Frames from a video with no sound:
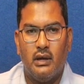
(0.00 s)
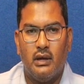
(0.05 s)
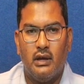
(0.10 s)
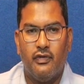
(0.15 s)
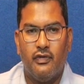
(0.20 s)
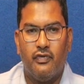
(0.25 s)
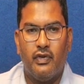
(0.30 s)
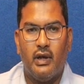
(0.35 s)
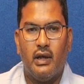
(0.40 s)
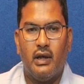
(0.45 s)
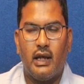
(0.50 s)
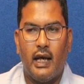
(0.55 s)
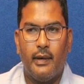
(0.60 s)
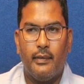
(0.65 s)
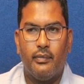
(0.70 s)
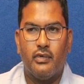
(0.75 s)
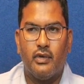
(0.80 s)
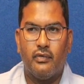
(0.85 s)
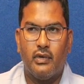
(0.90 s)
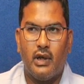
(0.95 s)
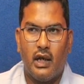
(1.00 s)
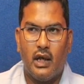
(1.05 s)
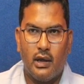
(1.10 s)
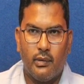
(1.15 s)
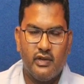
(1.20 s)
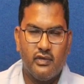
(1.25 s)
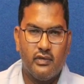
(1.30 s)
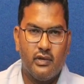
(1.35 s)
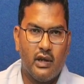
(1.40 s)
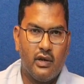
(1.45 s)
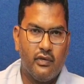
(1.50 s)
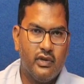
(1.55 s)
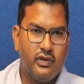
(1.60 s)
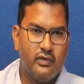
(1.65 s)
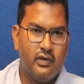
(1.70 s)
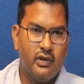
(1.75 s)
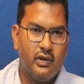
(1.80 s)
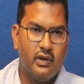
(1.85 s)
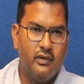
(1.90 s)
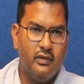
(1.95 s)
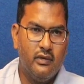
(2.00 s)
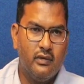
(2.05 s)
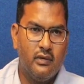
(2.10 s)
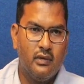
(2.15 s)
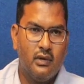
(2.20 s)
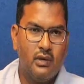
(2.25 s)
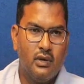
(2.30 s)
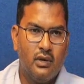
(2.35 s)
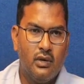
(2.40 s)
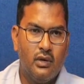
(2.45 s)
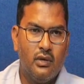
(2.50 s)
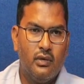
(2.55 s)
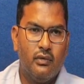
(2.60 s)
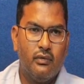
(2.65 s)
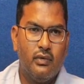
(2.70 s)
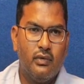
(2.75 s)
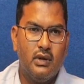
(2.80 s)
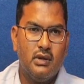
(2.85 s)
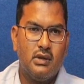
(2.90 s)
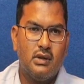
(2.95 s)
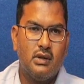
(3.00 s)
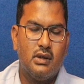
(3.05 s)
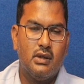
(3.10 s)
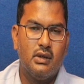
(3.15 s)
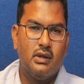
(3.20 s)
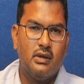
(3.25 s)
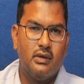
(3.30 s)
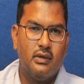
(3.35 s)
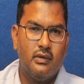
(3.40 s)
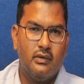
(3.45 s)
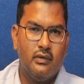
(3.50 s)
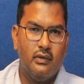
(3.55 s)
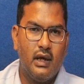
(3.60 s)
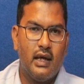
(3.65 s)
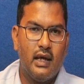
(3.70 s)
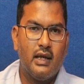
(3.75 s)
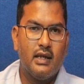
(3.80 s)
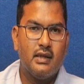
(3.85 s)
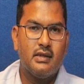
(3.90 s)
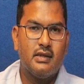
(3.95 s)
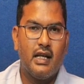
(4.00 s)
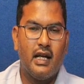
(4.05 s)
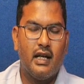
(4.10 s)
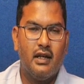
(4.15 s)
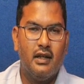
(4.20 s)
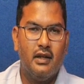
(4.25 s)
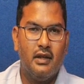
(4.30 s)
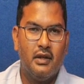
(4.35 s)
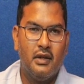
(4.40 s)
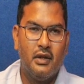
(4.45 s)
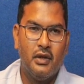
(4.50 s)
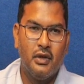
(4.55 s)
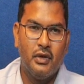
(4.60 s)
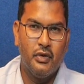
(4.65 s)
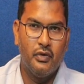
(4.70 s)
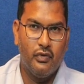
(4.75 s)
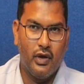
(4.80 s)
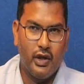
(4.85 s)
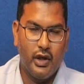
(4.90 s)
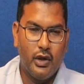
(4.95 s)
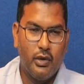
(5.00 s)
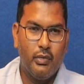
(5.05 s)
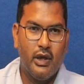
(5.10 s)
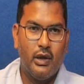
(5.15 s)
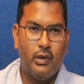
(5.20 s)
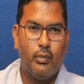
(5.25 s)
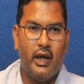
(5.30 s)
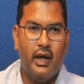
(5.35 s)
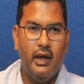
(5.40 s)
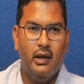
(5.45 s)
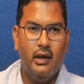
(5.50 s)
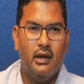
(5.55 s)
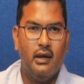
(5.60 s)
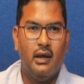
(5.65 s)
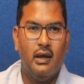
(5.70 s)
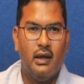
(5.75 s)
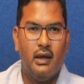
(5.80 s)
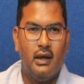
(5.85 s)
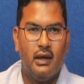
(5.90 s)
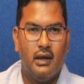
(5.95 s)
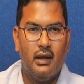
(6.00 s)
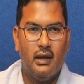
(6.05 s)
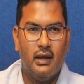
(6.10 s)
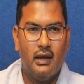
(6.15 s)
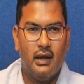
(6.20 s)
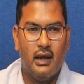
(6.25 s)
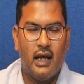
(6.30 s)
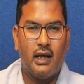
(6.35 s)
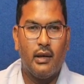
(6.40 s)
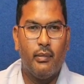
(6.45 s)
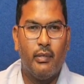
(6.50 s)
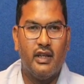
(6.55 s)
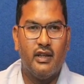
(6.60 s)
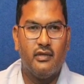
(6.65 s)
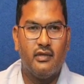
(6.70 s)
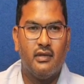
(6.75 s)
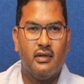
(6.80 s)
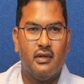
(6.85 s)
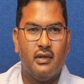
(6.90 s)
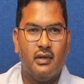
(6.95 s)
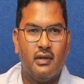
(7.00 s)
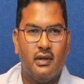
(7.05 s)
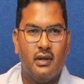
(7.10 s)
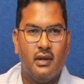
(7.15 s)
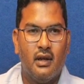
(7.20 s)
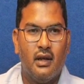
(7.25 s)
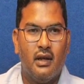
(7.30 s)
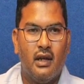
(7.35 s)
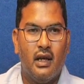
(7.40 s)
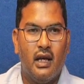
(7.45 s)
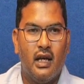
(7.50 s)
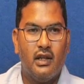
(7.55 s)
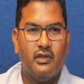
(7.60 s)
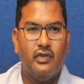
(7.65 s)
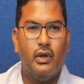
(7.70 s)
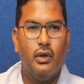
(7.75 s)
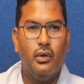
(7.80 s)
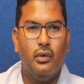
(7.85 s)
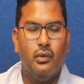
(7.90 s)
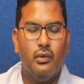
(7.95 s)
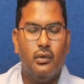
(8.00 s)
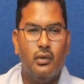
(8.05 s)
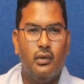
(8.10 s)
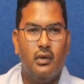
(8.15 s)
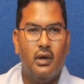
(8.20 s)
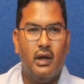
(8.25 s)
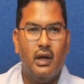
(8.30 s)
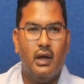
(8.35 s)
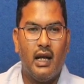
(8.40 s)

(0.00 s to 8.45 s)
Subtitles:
different types of database services, first we'll understand what do you mean by database. As we know, a